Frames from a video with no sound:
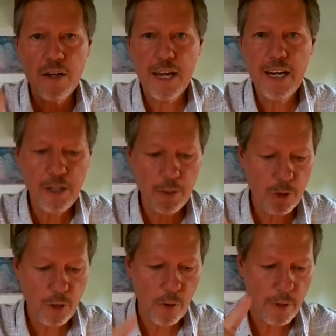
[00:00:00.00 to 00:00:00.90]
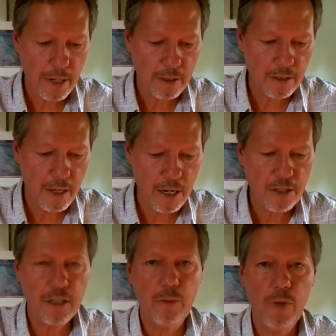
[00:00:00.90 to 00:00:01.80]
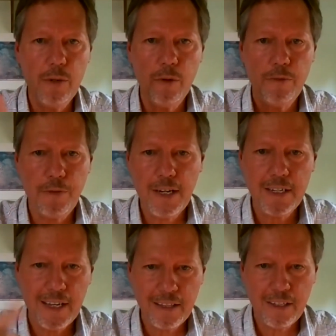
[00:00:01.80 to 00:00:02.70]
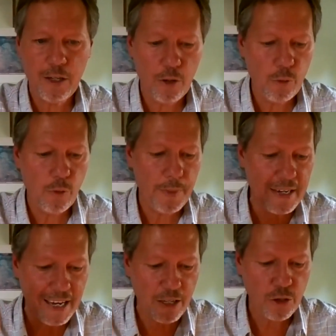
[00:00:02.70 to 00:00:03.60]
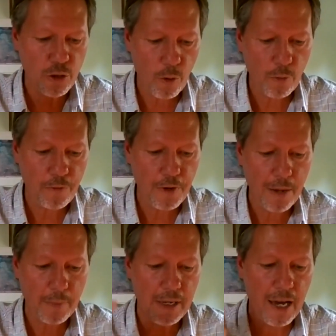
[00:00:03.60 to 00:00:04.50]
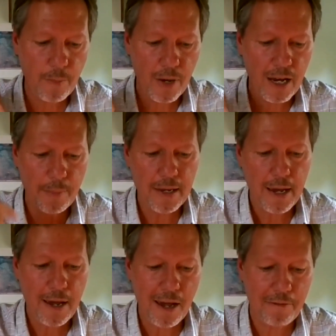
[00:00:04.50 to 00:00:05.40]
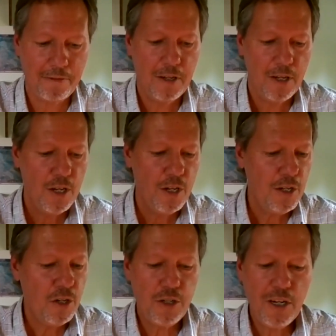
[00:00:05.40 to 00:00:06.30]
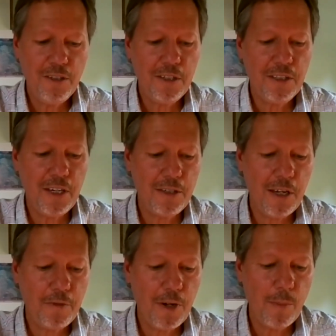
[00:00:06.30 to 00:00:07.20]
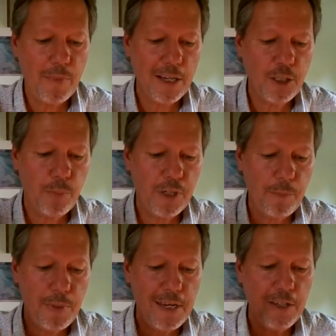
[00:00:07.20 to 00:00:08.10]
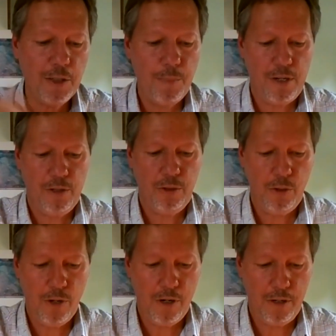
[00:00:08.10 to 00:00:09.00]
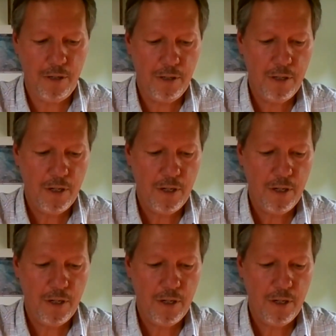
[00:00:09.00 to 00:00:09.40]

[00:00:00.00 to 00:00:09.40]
Nation will go against nation. We will fight against. You know, you will be against your own family on my behalf. Jesus says, "I've come not to bring peace, but a sword."